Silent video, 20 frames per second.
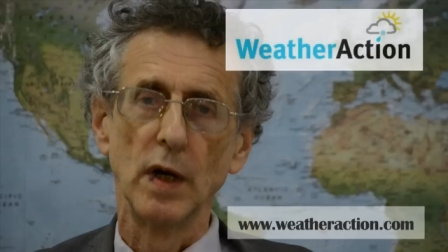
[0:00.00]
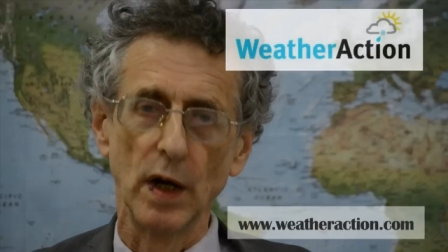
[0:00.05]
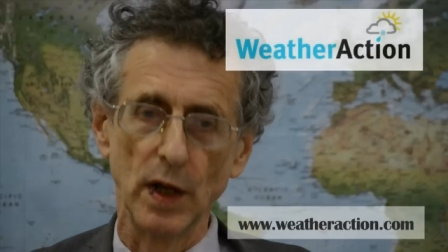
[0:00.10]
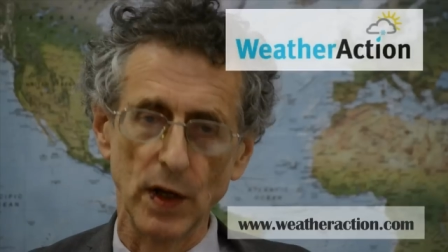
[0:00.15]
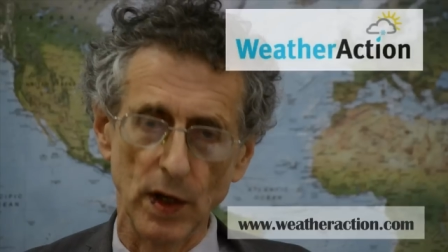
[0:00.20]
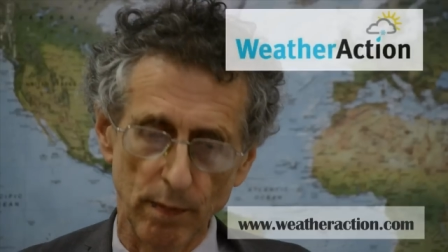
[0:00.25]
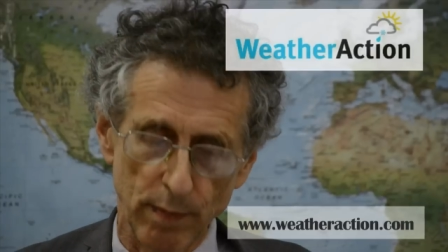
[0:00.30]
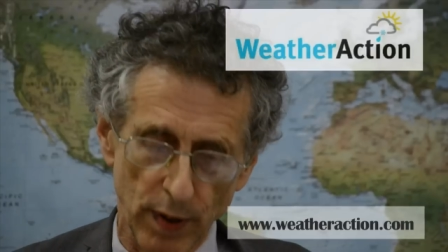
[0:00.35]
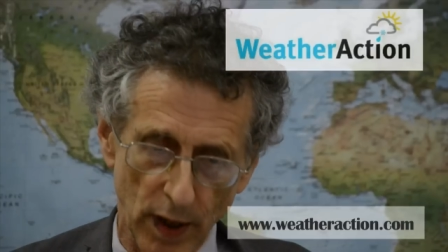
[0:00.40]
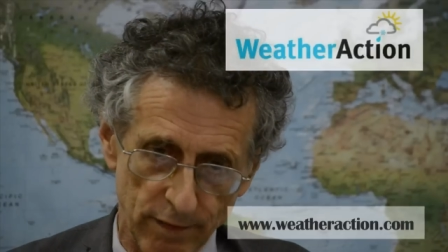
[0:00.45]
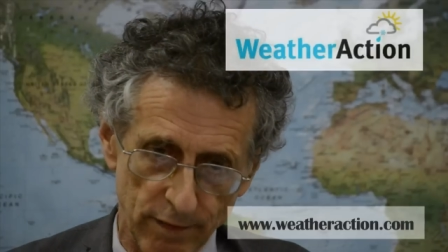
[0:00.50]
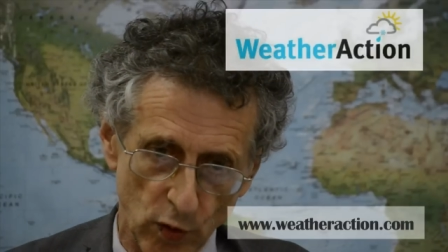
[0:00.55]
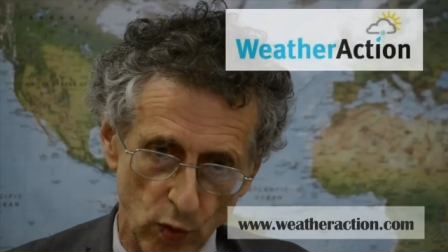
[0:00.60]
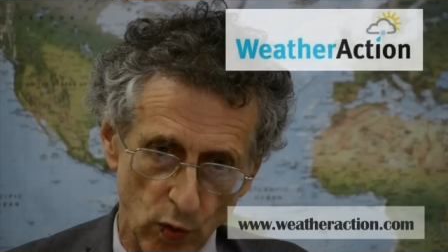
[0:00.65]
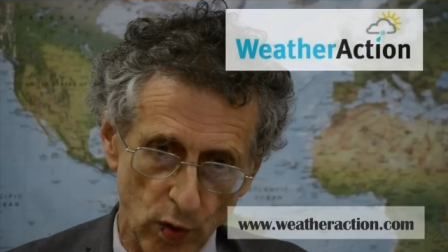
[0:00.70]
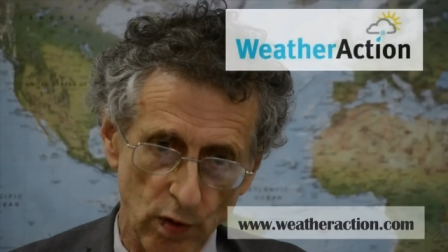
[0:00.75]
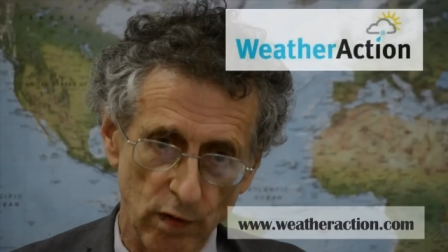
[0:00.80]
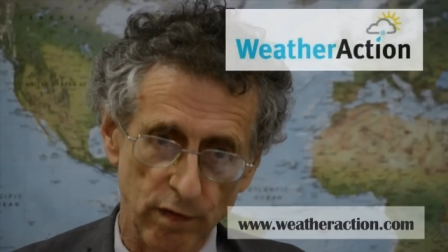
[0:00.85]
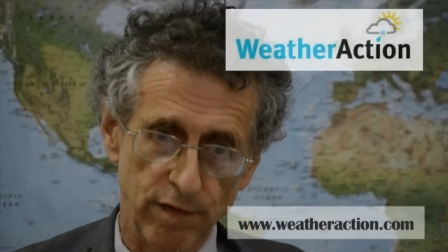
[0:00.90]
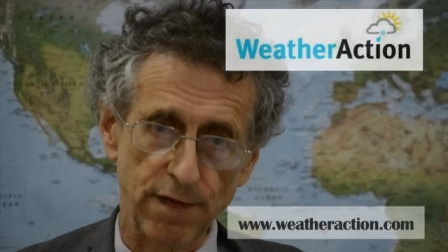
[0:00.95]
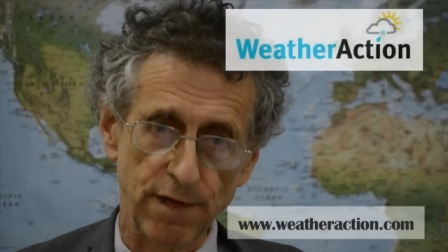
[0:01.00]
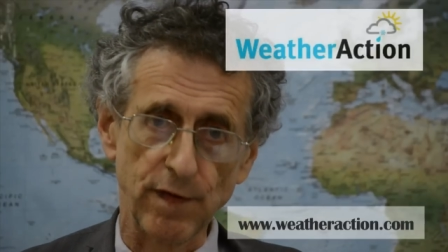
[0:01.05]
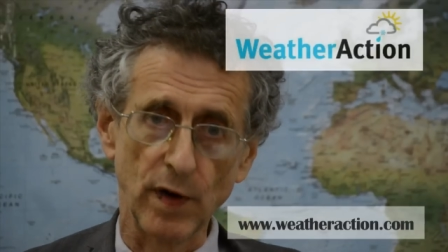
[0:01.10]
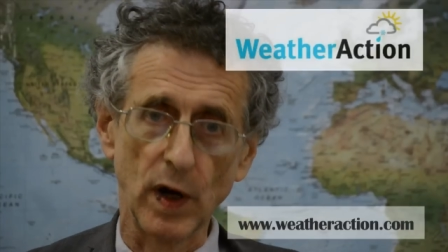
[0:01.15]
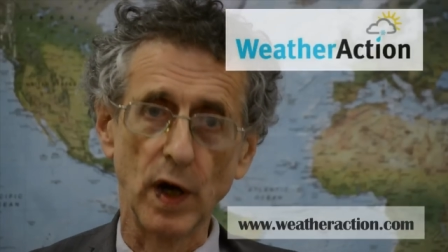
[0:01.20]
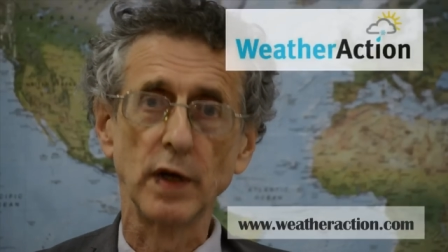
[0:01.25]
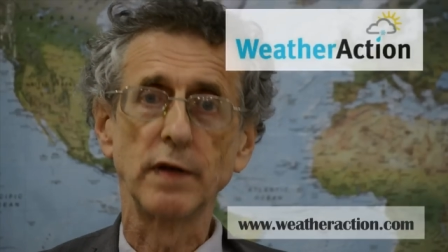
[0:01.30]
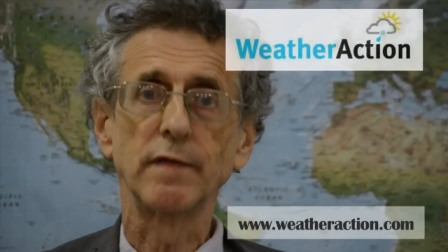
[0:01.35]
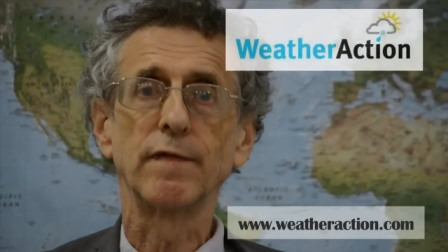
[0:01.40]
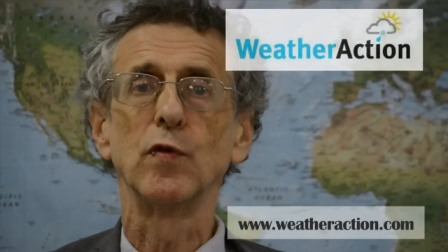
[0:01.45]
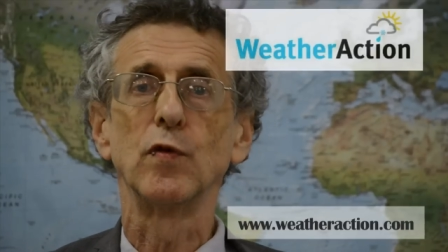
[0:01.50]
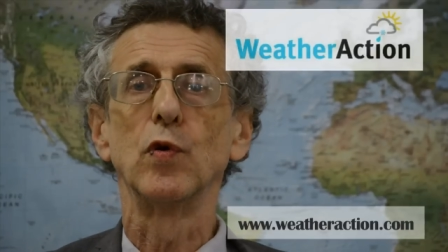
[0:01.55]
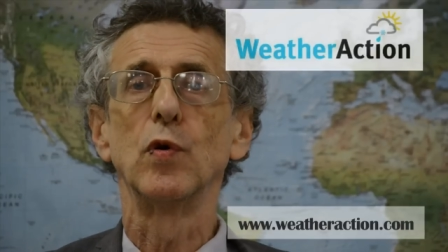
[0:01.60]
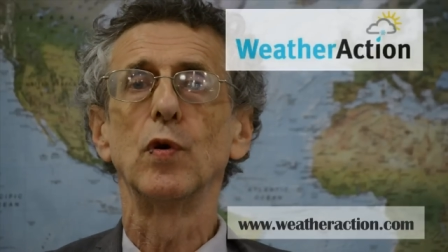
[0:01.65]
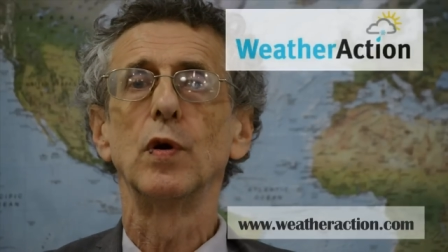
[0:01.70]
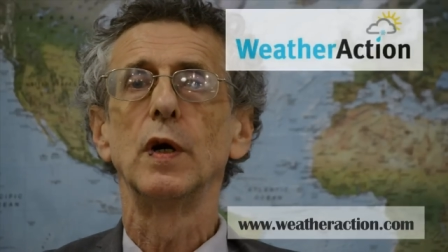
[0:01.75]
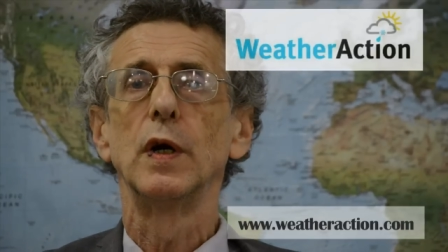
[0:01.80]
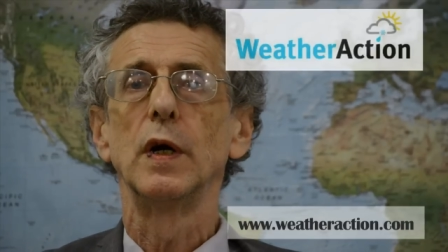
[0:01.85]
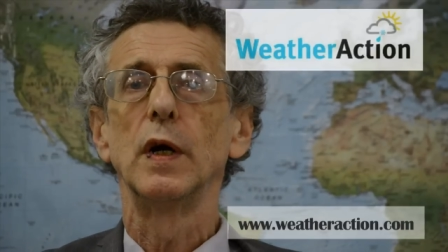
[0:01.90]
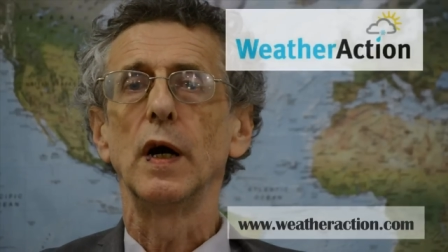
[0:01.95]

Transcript: And above all, fight for